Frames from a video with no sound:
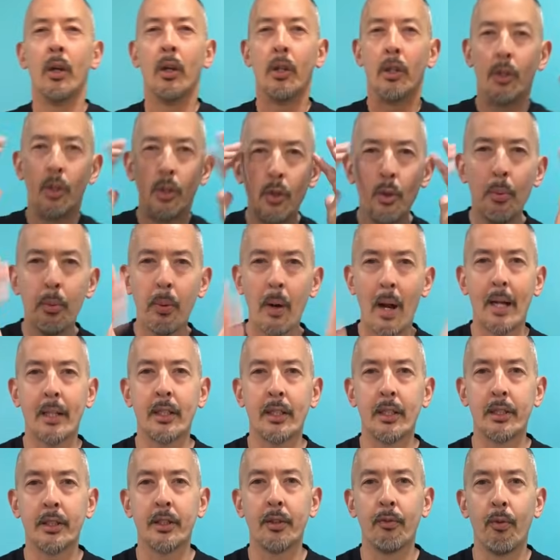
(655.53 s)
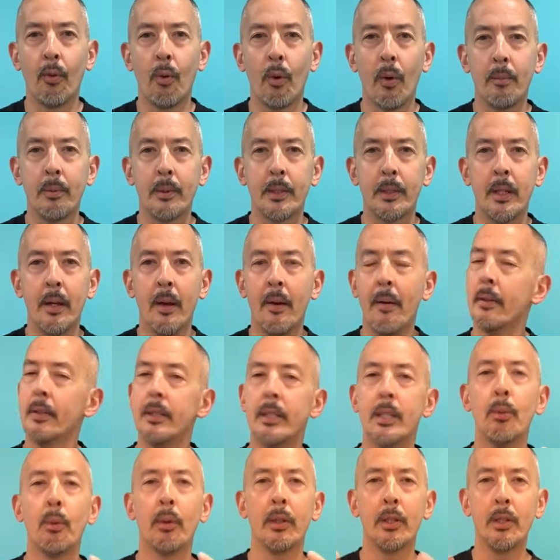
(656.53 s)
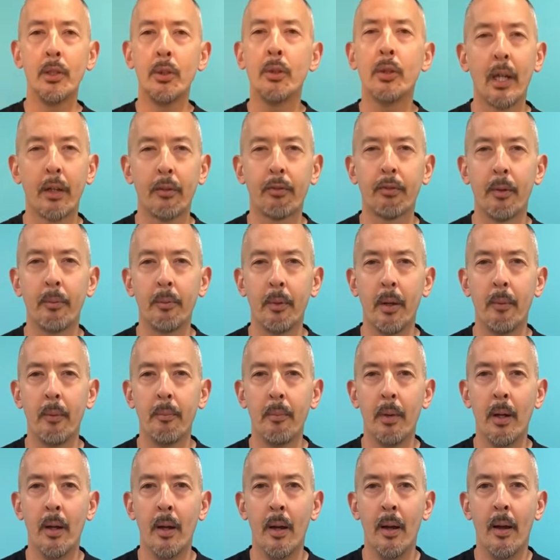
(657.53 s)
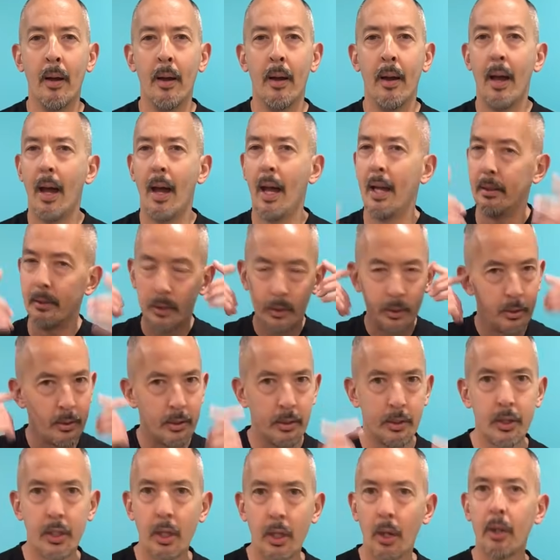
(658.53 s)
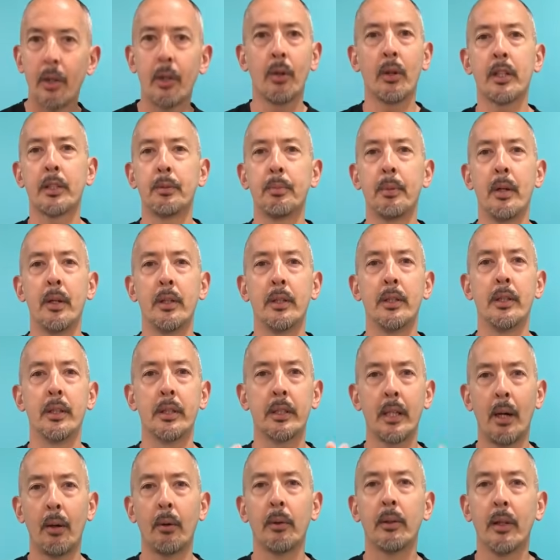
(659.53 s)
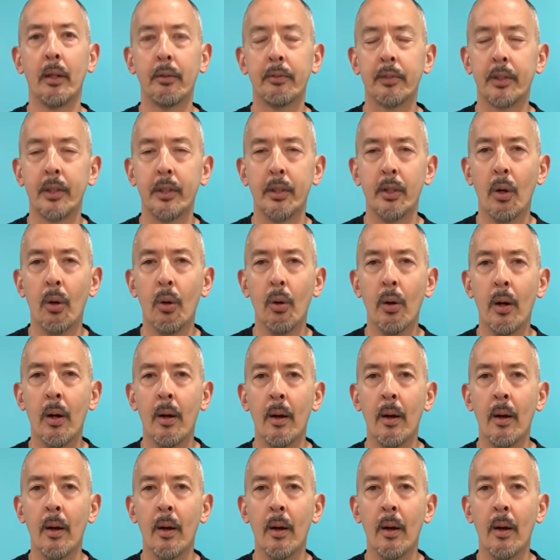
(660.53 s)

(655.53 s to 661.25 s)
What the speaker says: You practice the forms. See what you get from them and share your experiences. I would love to know.